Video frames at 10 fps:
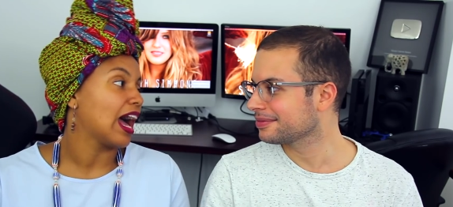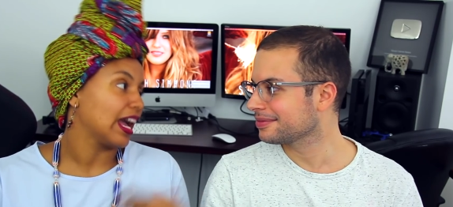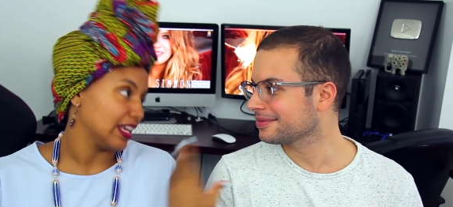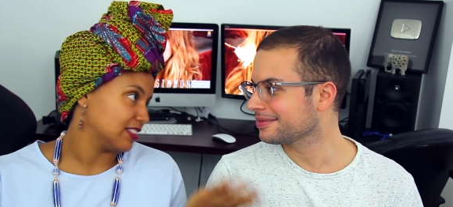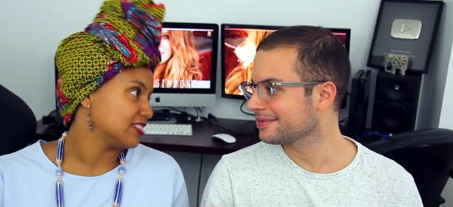
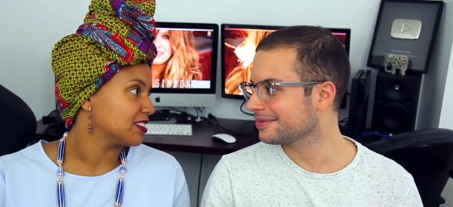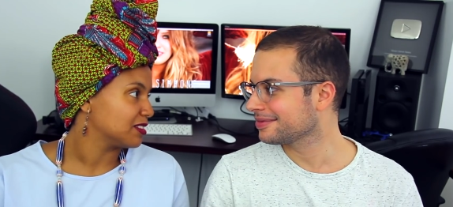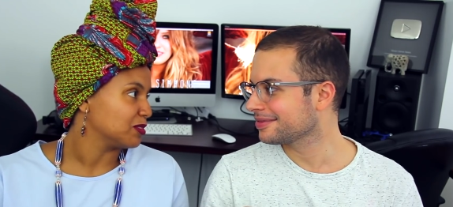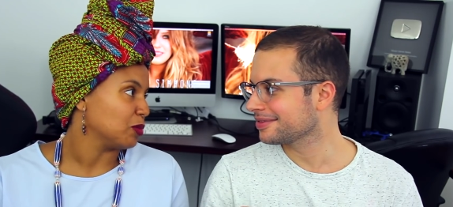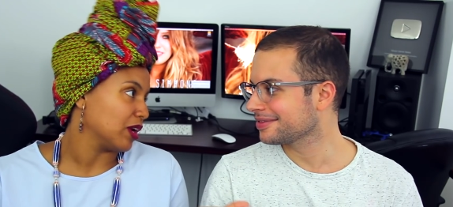Speaker 1: Ice.
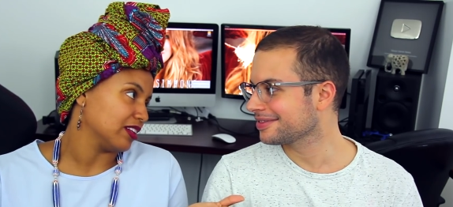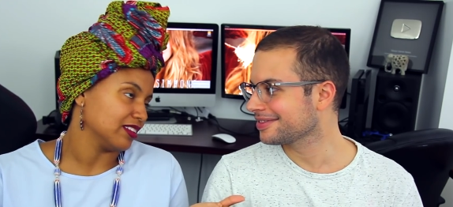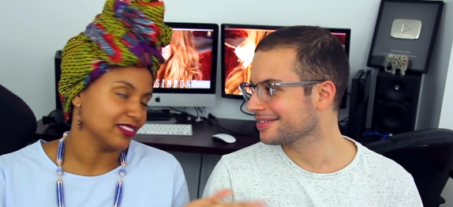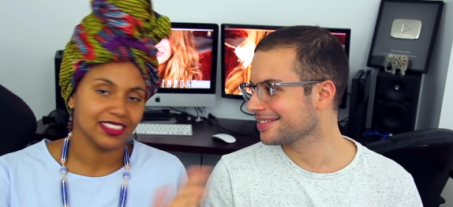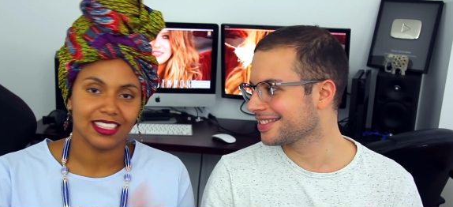Wow.
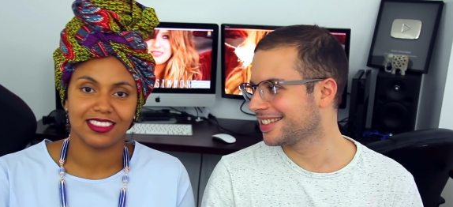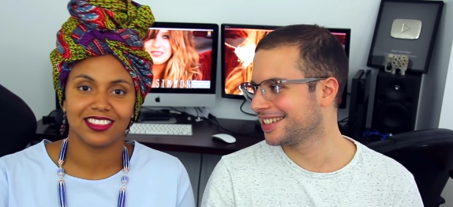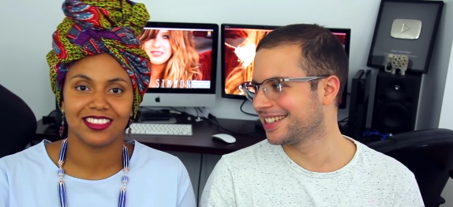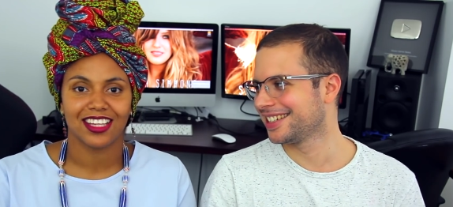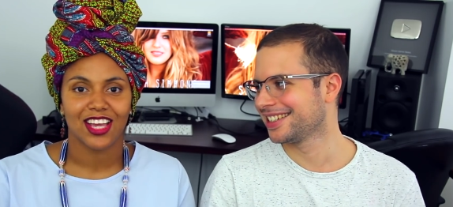
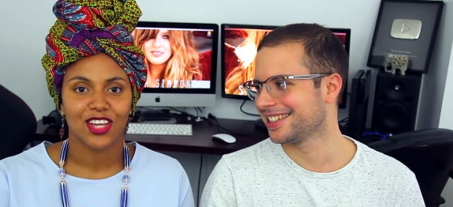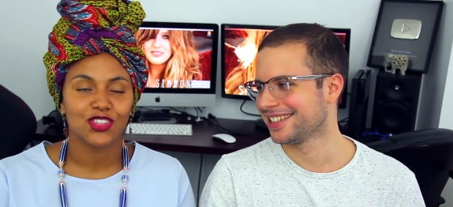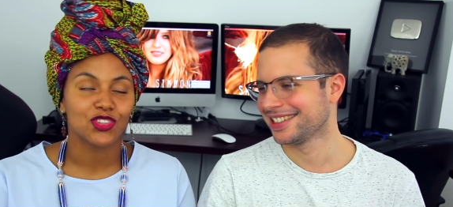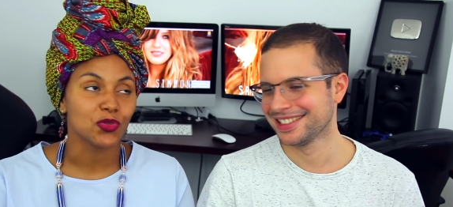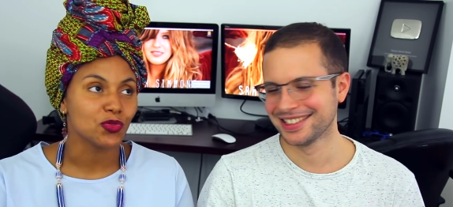
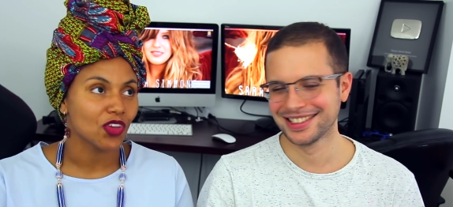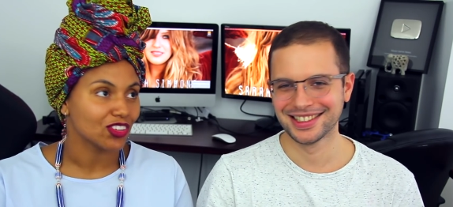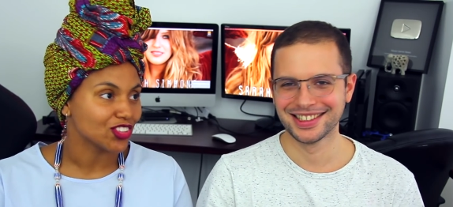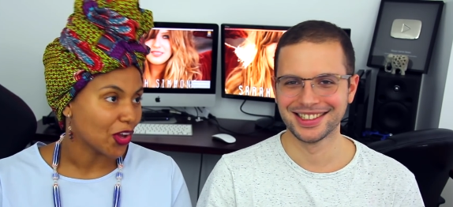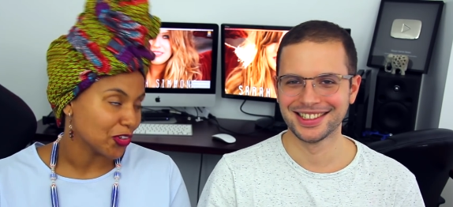
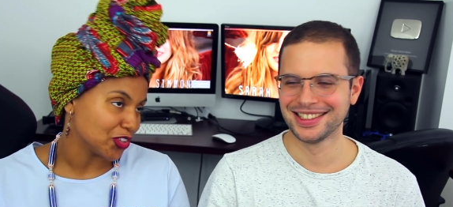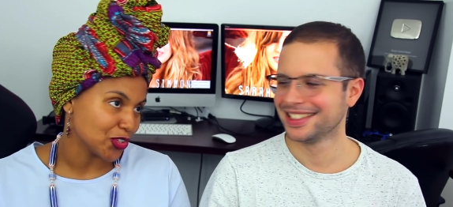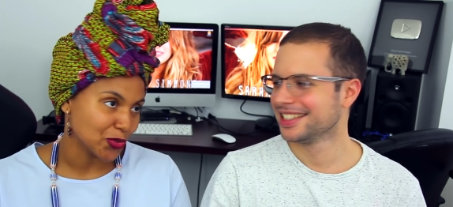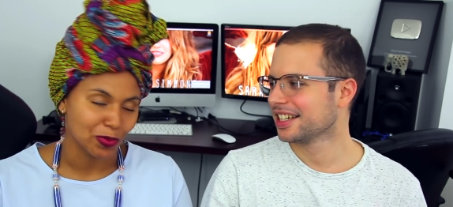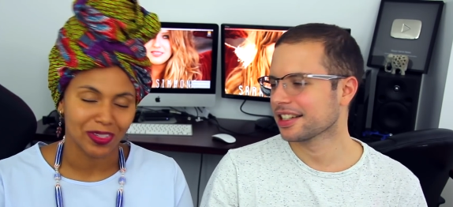Suzanne
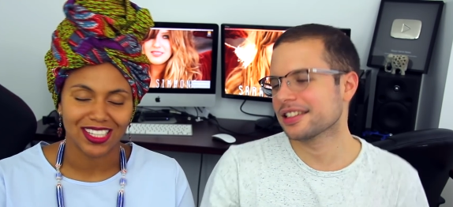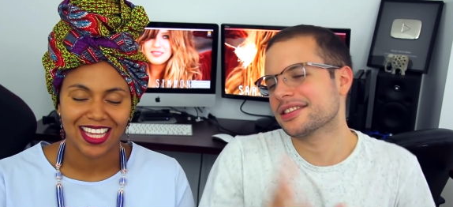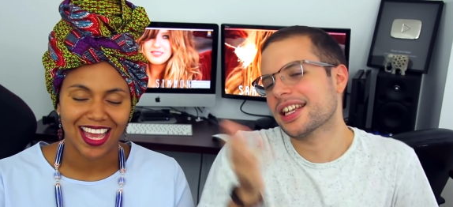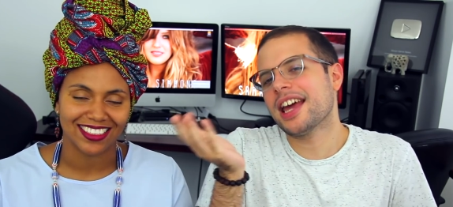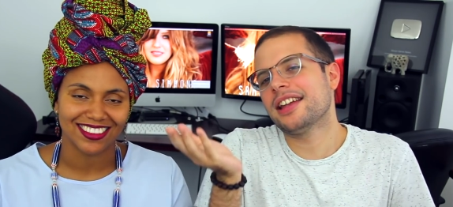Tondu, but because
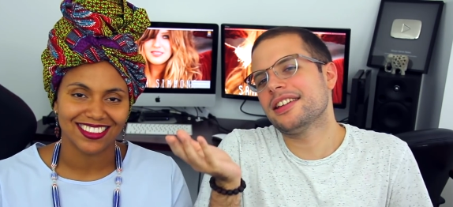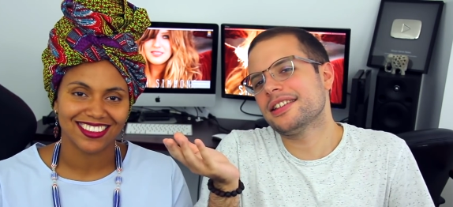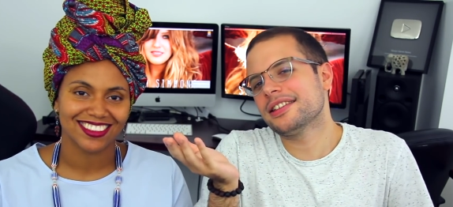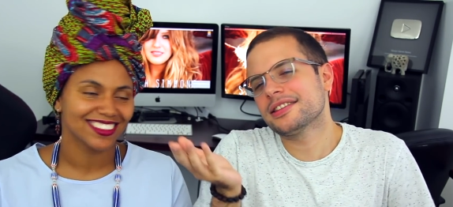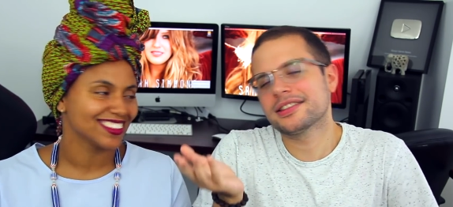
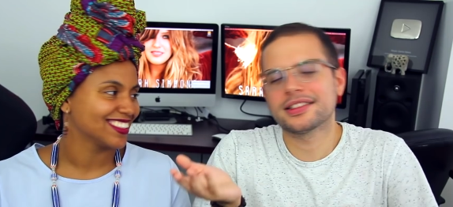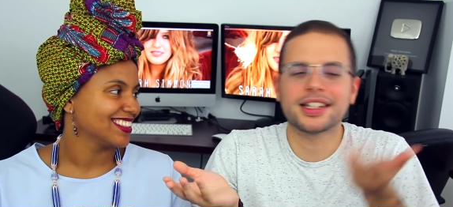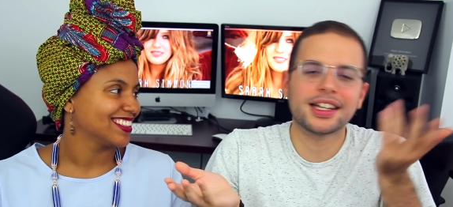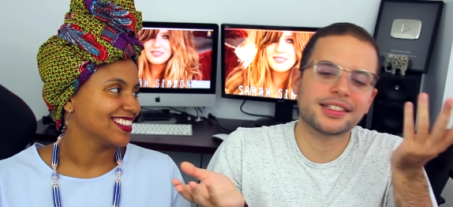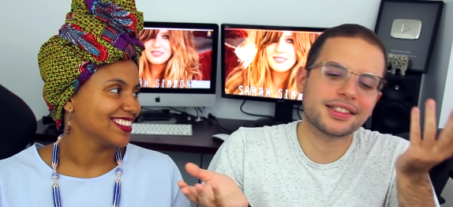Canada,
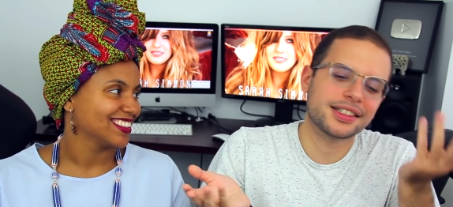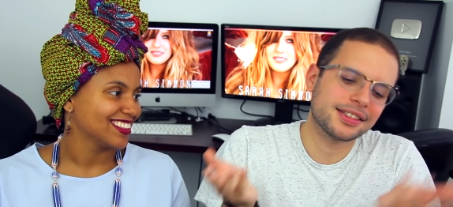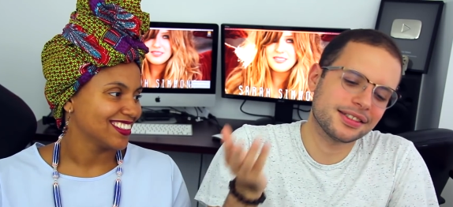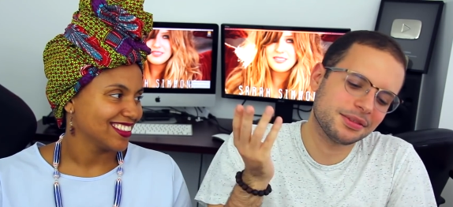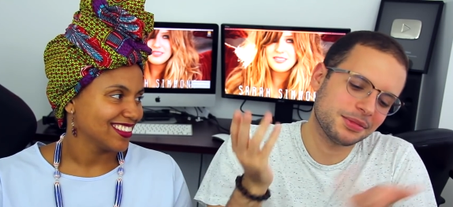Alaska,
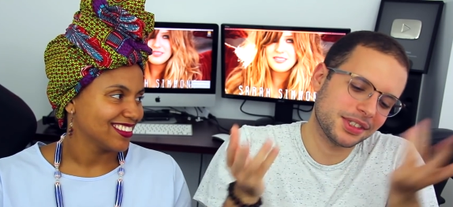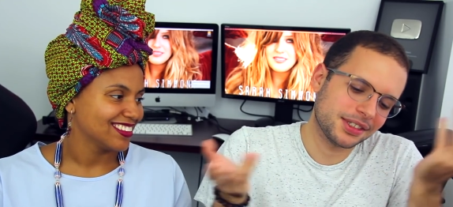I